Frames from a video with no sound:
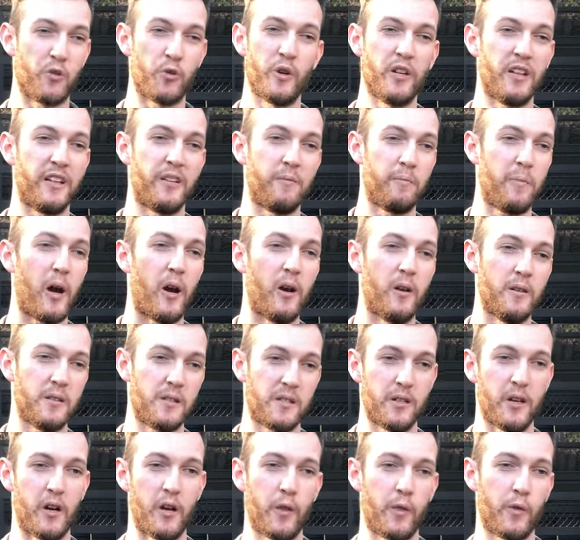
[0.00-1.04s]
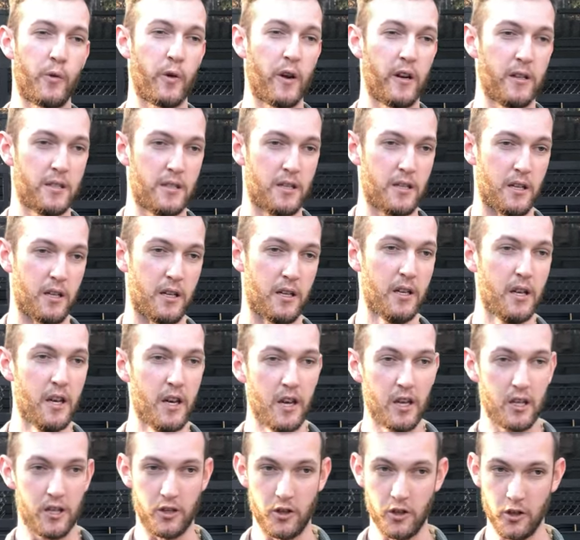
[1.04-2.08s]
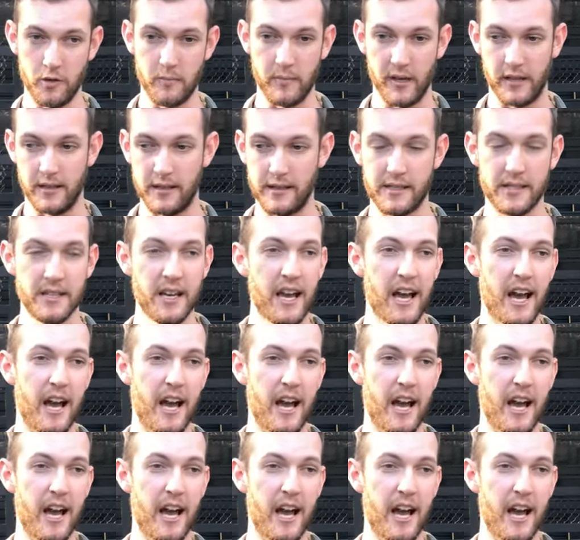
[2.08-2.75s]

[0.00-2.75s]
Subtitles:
really pose no threat to humans.